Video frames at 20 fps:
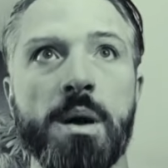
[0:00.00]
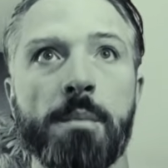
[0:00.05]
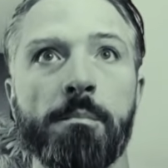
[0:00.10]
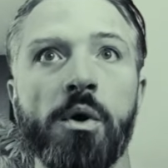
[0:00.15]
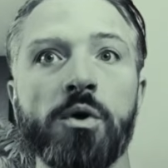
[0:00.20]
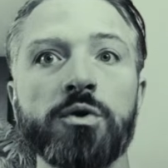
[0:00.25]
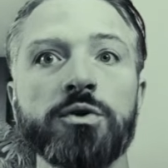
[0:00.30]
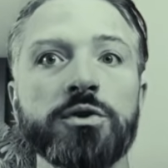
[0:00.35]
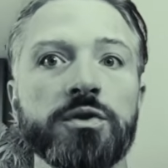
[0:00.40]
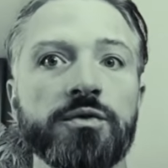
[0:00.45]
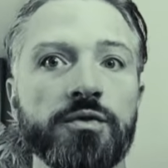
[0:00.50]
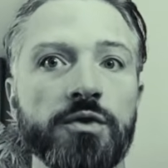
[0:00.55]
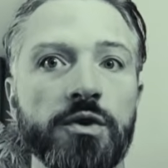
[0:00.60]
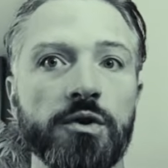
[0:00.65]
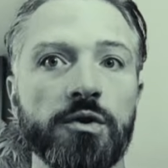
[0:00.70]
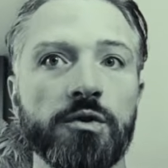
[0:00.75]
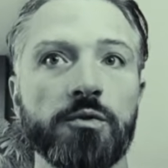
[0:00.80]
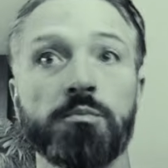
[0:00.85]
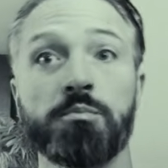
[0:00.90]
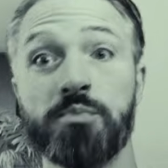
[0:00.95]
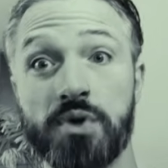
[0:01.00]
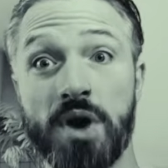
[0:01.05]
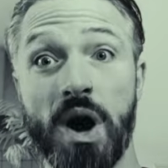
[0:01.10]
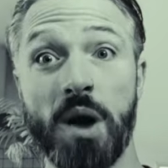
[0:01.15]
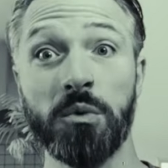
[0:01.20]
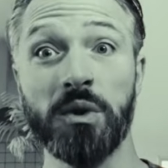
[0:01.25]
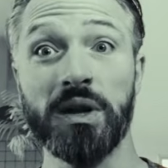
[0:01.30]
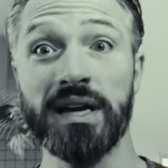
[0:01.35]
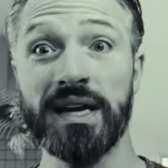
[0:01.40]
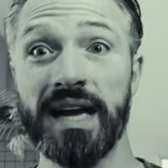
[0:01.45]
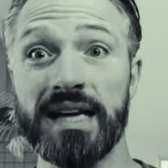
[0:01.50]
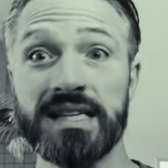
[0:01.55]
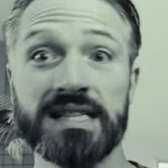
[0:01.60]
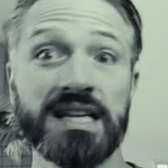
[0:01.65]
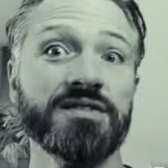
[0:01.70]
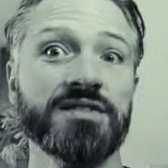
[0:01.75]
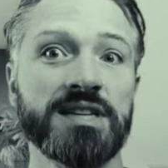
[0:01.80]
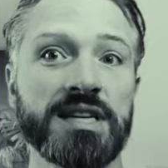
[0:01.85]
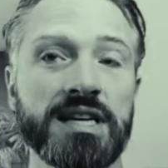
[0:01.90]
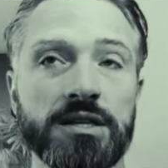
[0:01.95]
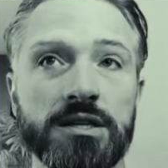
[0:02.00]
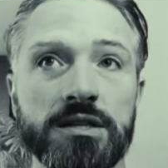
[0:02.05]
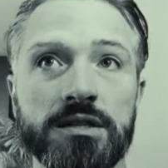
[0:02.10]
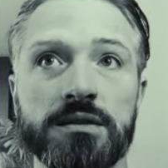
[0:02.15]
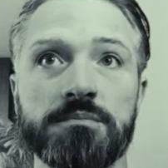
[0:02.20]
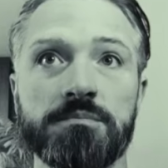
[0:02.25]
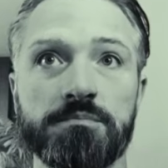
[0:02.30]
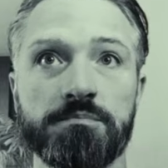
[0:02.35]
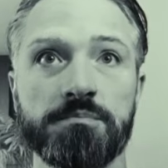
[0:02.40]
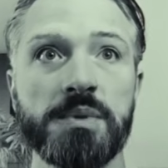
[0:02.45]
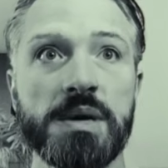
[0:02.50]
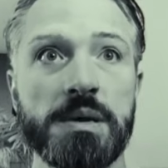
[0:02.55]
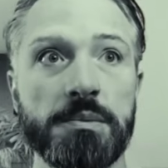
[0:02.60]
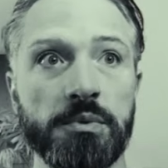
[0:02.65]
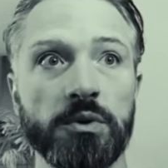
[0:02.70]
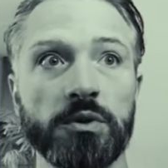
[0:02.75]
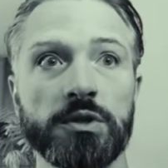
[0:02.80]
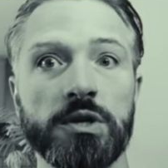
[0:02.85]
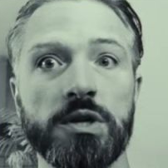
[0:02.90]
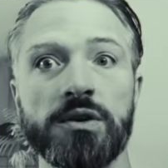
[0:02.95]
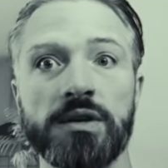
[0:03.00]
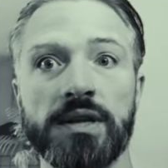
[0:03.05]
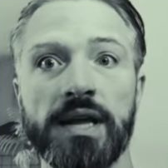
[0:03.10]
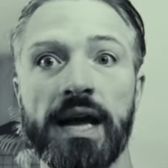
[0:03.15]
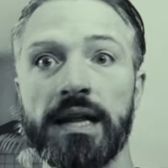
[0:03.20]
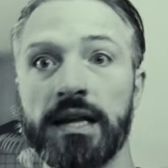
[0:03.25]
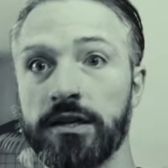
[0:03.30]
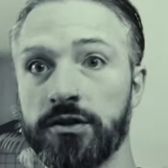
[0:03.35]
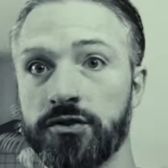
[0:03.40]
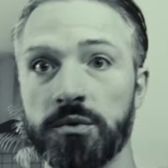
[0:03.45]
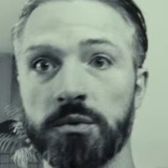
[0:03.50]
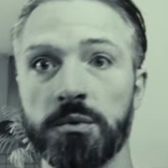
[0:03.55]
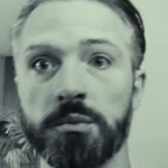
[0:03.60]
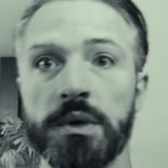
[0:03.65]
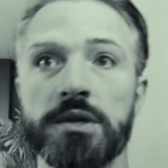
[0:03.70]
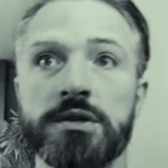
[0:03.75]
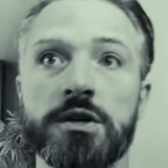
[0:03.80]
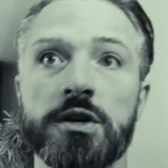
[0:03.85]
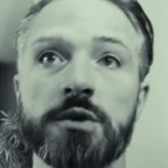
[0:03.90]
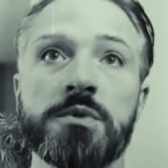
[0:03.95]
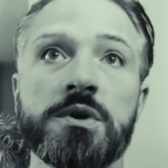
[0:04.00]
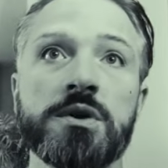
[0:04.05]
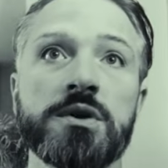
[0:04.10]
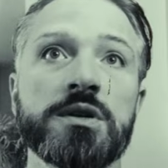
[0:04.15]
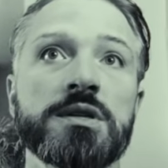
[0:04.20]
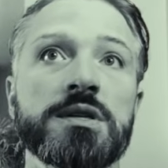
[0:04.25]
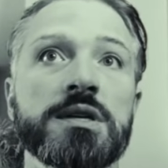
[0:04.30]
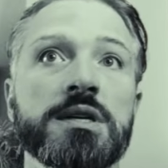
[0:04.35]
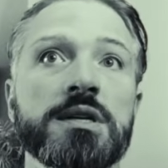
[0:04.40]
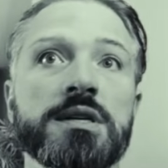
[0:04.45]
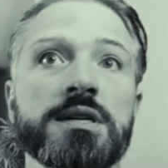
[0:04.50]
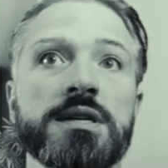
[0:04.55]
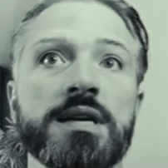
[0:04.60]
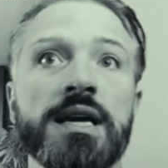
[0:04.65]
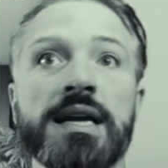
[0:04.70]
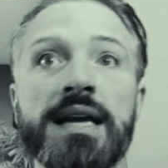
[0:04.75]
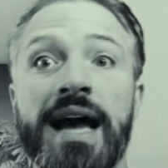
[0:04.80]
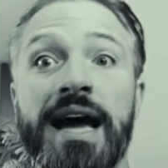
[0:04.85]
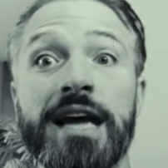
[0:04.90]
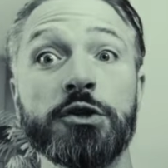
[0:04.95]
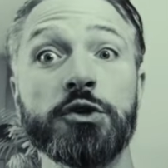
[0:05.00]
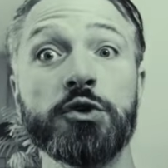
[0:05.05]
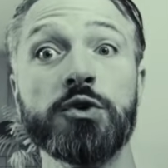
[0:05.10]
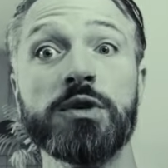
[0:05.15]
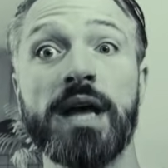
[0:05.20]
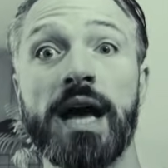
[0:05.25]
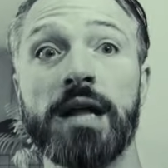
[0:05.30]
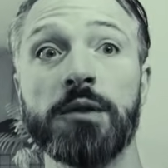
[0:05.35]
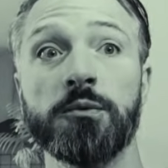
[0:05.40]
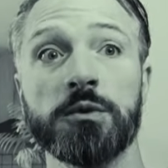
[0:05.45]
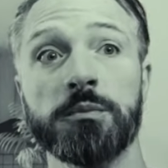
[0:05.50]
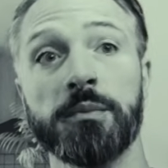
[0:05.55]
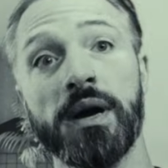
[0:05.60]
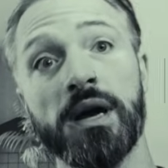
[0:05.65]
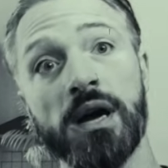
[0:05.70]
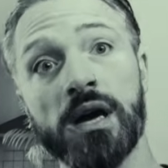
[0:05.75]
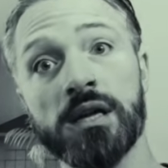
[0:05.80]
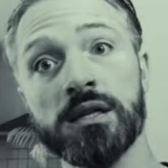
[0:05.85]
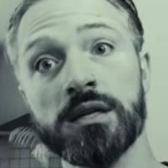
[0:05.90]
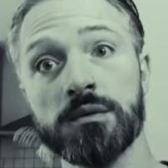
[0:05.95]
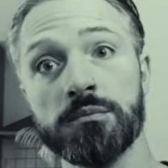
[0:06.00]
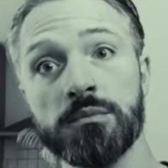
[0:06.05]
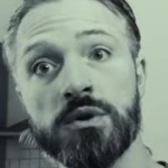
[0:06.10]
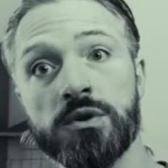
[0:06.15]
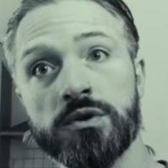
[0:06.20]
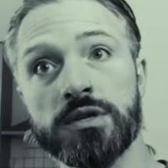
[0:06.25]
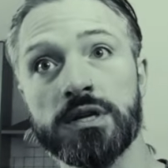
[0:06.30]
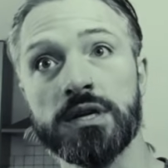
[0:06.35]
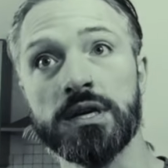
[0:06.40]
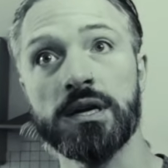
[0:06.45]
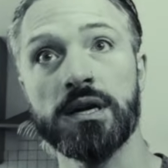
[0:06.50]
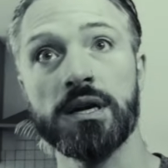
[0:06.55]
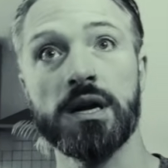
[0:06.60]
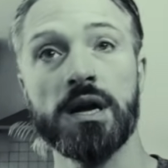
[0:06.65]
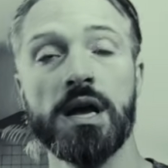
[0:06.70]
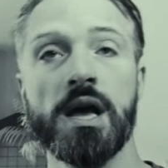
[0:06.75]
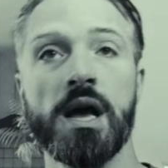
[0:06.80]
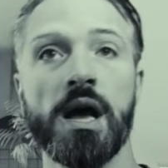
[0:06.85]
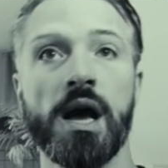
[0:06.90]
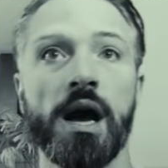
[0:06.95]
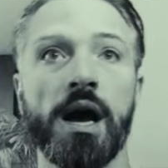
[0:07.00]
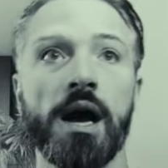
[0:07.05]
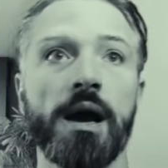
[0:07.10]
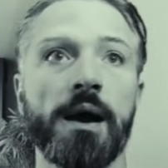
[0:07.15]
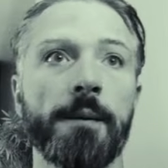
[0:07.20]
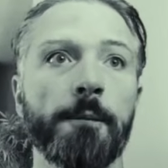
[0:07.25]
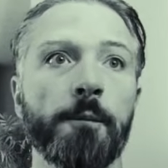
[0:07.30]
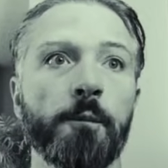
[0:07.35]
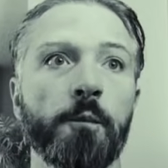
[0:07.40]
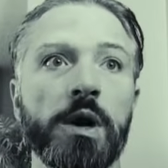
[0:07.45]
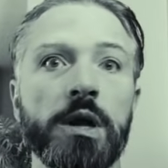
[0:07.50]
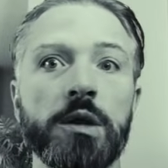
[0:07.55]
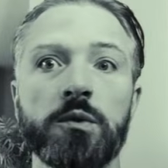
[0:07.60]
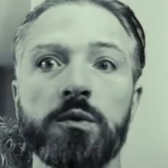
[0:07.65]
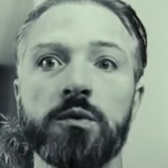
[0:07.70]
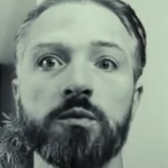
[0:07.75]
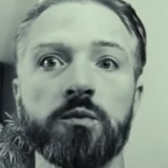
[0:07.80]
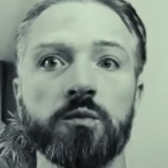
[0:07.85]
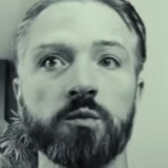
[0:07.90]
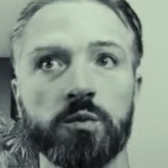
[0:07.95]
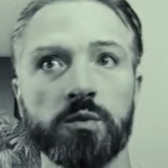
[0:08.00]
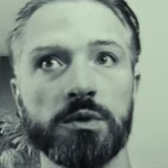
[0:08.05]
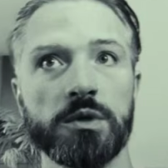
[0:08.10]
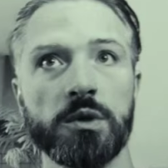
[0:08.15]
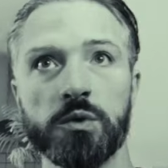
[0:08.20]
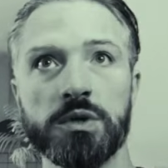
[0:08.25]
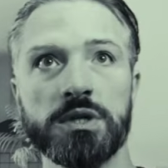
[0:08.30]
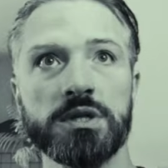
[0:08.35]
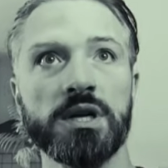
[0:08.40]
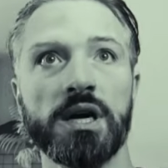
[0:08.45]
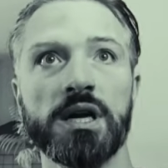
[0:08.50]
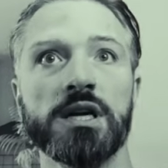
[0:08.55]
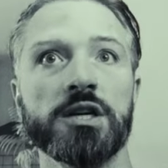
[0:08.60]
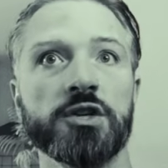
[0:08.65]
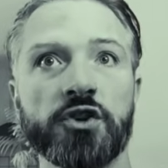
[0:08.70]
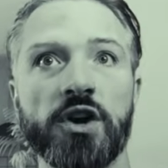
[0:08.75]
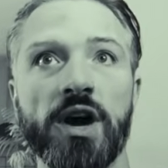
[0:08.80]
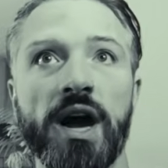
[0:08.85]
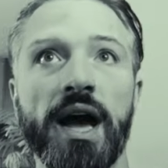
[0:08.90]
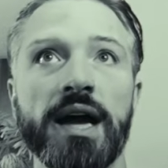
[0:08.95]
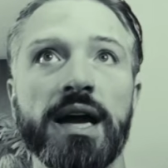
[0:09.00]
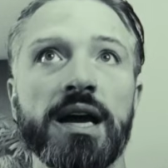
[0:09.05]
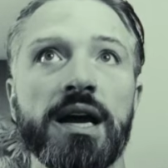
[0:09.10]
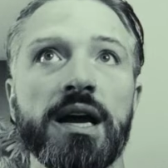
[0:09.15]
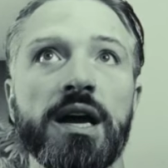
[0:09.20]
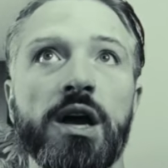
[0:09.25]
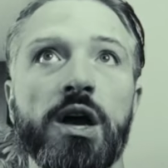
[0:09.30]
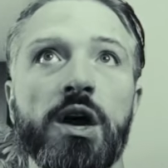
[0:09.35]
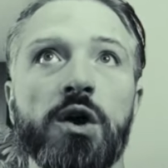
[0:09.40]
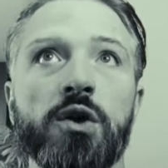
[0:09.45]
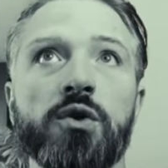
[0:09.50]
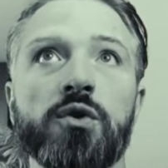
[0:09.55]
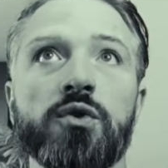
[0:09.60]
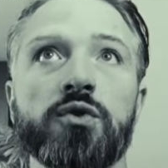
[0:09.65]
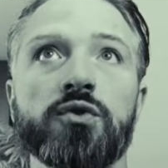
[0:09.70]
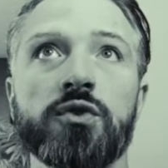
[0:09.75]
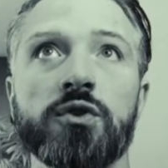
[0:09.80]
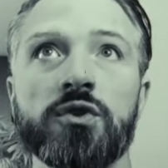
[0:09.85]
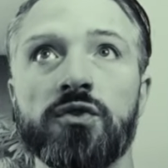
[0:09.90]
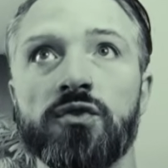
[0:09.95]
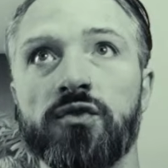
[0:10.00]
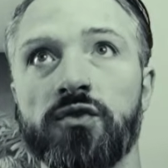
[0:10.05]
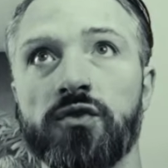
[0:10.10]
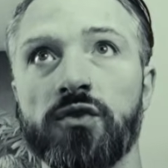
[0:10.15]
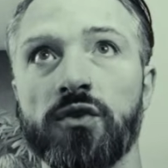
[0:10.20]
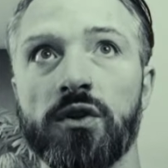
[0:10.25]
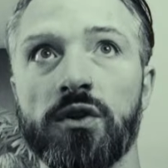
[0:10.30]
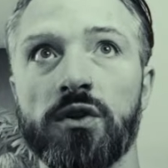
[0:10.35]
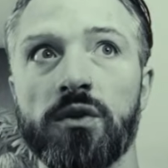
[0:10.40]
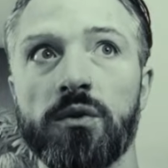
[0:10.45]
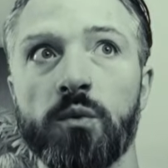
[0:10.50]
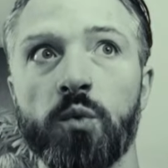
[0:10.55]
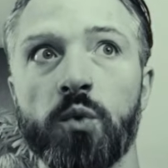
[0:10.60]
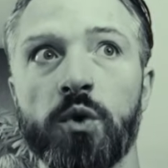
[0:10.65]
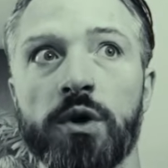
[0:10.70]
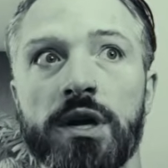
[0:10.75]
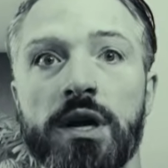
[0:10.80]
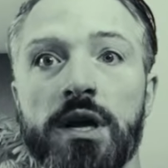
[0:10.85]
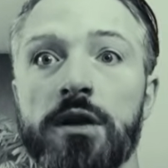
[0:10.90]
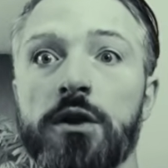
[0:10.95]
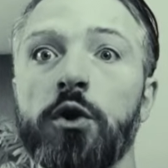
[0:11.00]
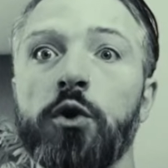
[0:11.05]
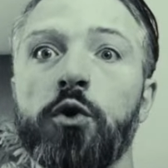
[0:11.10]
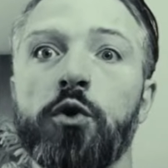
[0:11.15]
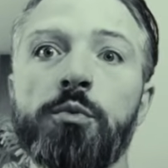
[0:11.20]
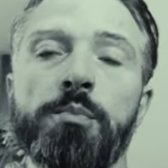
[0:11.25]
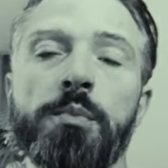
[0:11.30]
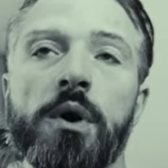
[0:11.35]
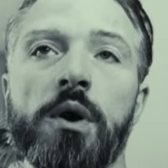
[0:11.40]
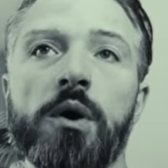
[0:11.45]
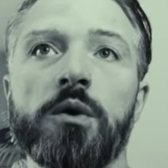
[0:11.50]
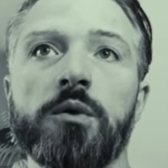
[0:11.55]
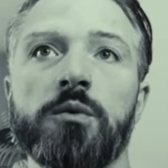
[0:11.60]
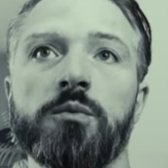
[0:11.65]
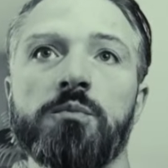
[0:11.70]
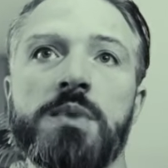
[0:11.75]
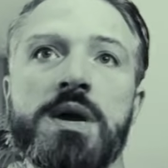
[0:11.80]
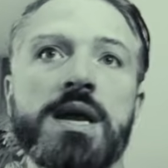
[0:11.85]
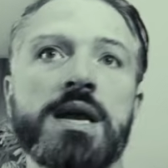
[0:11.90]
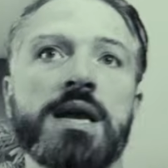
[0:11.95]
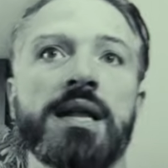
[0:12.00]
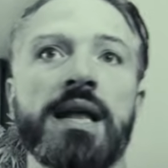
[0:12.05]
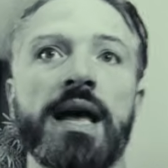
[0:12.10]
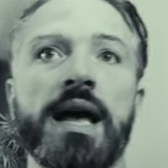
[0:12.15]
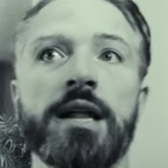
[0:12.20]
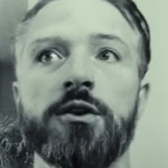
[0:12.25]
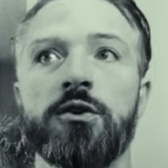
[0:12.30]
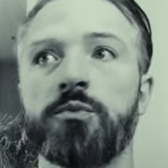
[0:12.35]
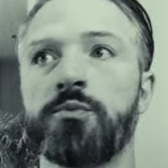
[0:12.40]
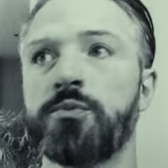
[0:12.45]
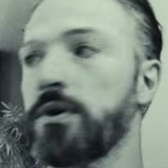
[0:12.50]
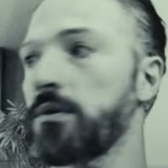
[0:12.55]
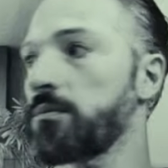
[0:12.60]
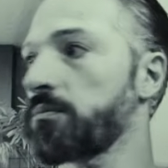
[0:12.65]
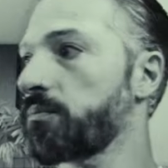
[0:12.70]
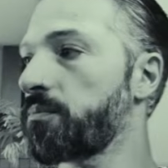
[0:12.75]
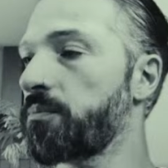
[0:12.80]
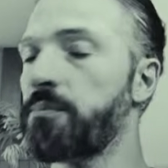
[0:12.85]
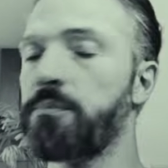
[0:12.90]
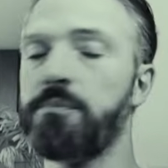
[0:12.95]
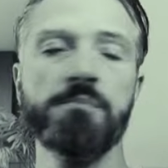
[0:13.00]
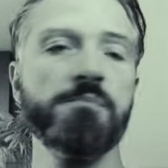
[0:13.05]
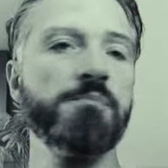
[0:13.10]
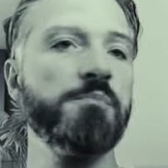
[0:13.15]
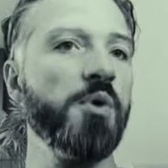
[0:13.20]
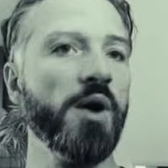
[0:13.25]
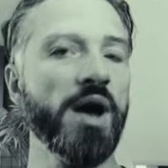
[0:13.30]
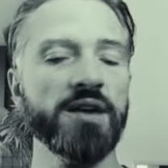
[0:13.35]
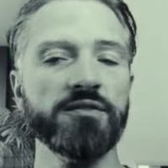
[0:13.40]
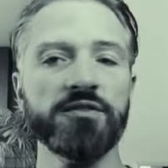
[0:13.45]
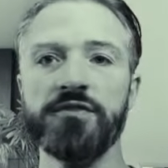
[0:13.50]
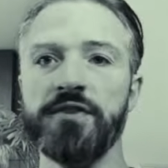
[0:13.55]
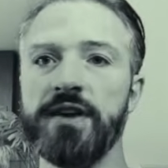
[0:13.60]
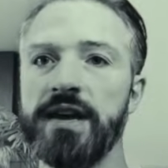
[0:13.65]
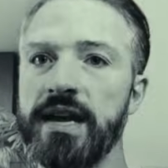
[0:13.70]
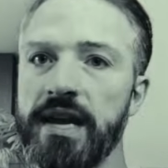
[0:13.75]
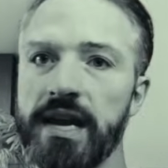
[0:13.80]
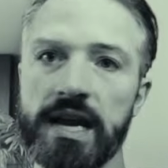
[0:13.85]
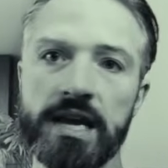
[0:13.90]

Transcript: Most of you probably, I guess, I've seen people doing that in drum and bass communities, and I do that with my other music. When we start a track, you sort of work in a loop mode, meaning that you put everything